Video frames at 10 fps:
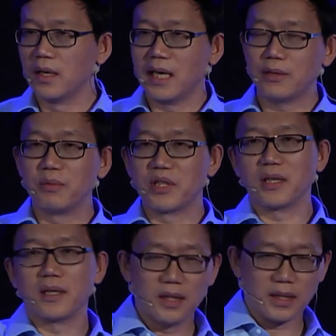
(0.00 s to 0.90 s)
I do
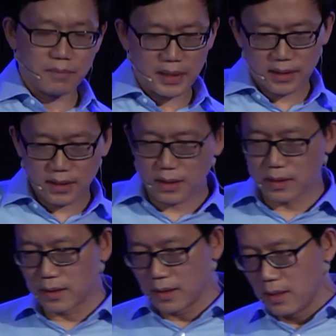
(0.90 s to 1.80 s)
machine learning, but
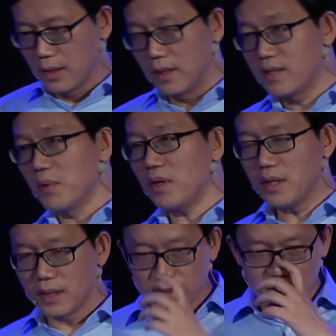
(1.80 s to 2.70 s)
this
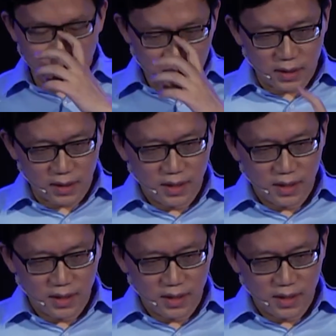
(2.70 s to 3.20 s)
morning it seems